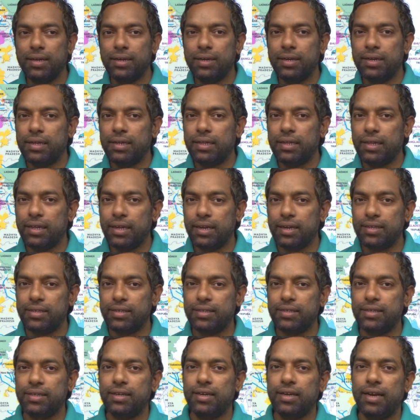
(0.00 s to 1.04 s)
There is
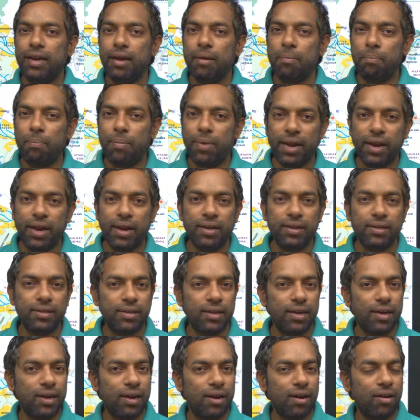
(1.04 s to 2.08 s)
a plain,
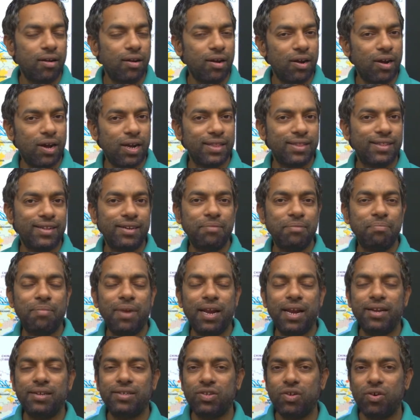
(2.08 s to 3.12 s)
northern
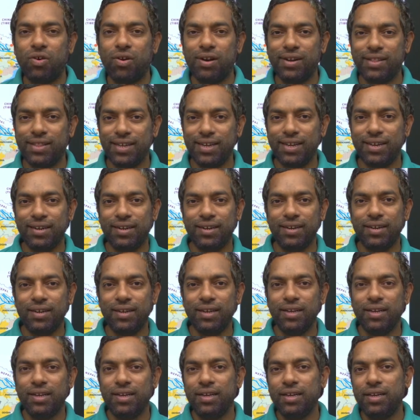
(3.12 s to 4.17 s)
plains are there,
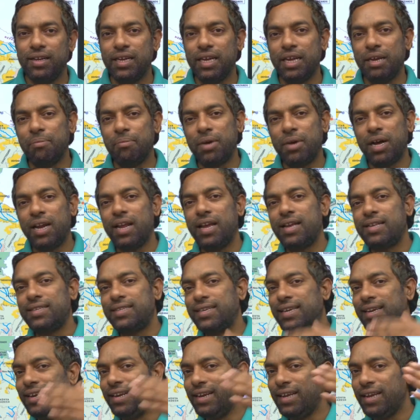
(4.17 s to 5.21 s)
Himalayas
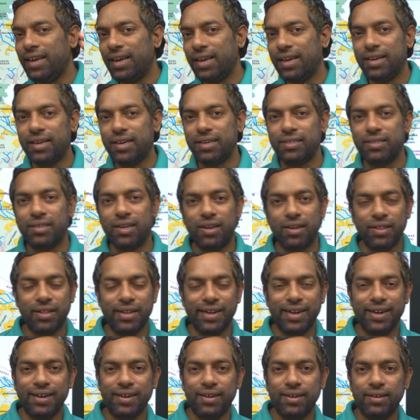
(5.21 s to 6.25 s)
hilly areas are
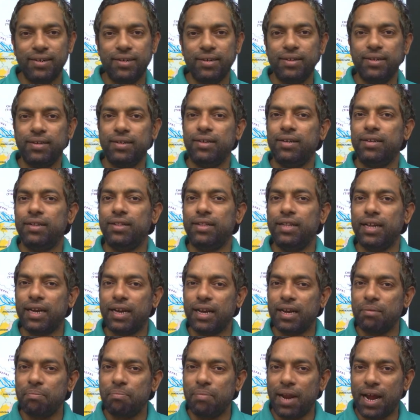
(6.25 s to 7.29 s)
there,
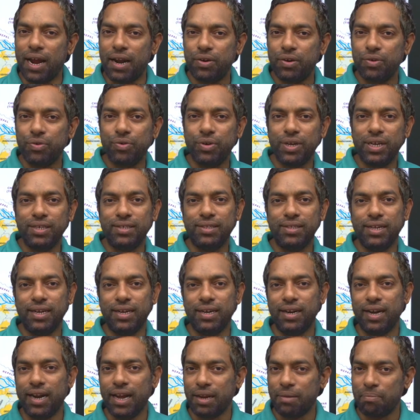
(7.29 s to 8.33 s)
Deccan plateau is there,
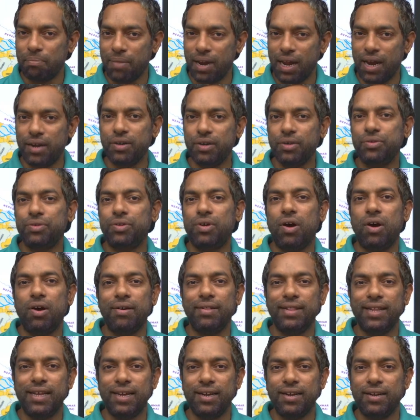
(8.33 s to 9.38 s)
like plateaus are
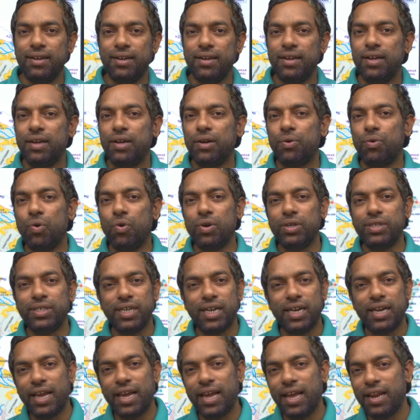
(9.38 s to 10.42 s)
there,
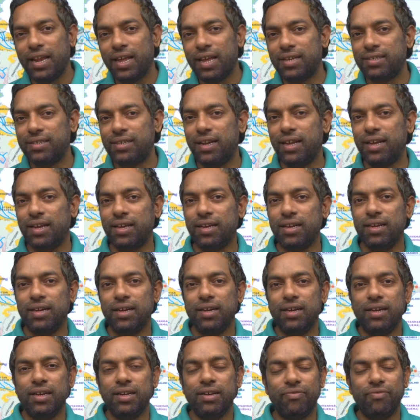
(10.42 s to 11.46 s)
coastal areas like
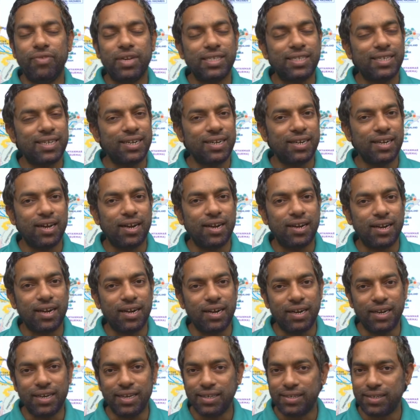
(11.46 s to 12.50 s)
Western Ghat
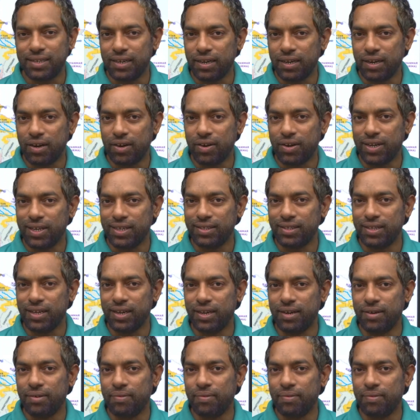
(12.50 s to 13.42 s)
and Eastern Ghat is there,